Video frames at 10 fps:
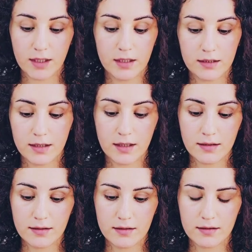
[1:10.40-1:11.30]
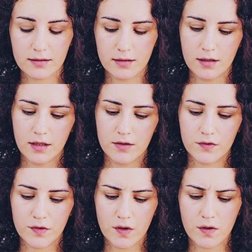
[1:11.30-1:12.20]
Sense.
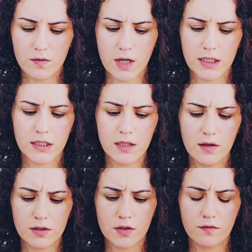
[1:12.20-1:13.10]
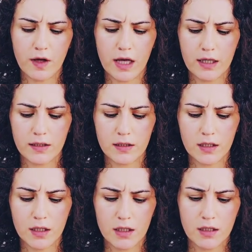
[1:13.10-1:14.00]
So I see that you've had
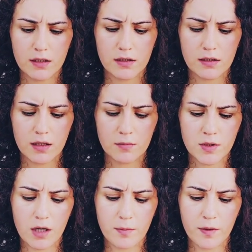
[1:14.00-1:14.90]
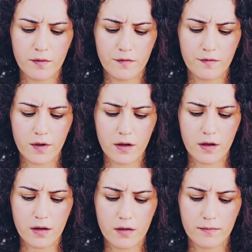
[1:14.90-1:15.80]
some type of
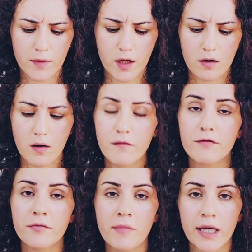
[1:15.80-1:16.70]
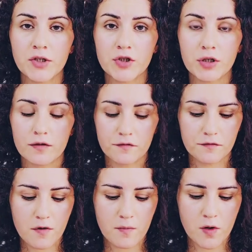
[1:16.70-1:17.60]
confirmation
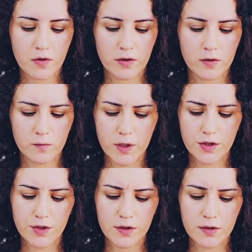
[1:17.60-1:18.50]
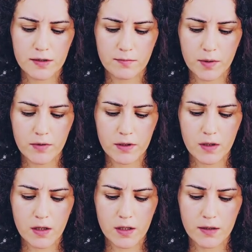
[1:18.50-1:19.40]
from your intuition, spirit
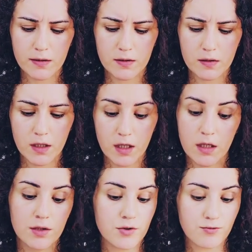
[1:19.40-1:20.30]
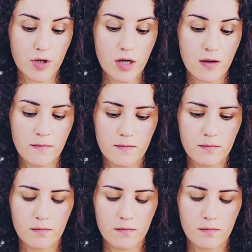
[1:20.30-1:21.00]
guides, dream,